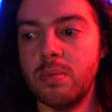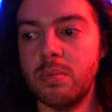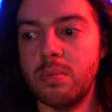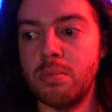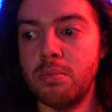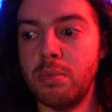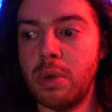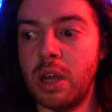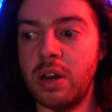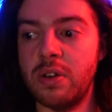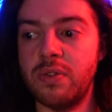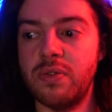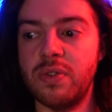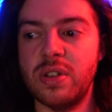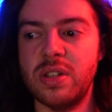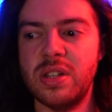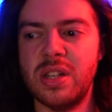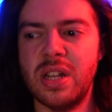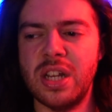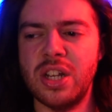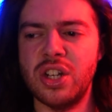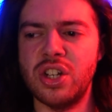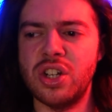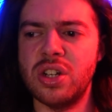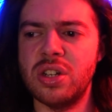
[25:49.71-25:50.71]

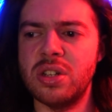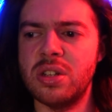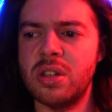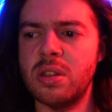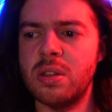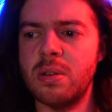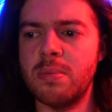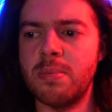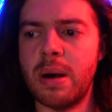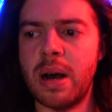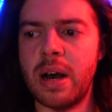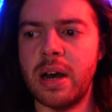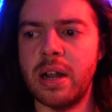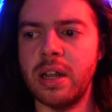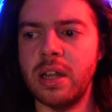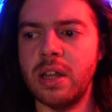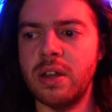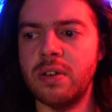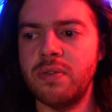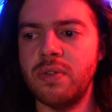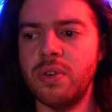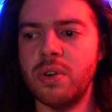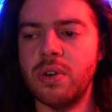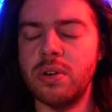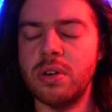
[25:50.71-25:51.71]
manifestations in the body
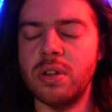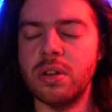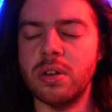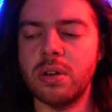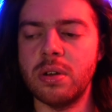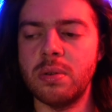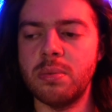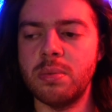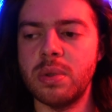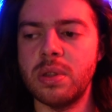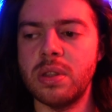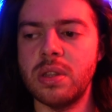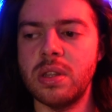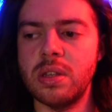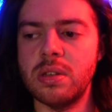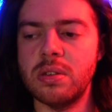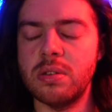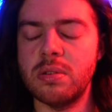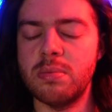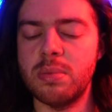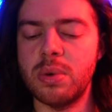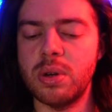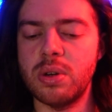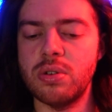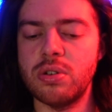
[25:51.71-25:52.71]
if you're dealing with these
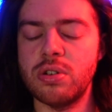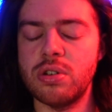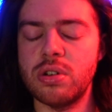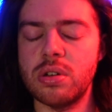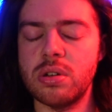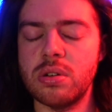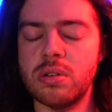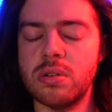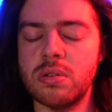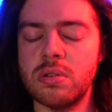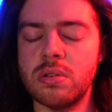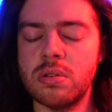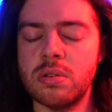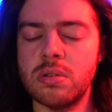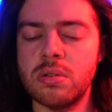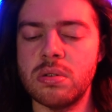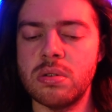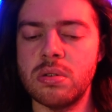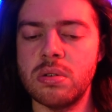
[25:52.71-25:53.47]
emotions.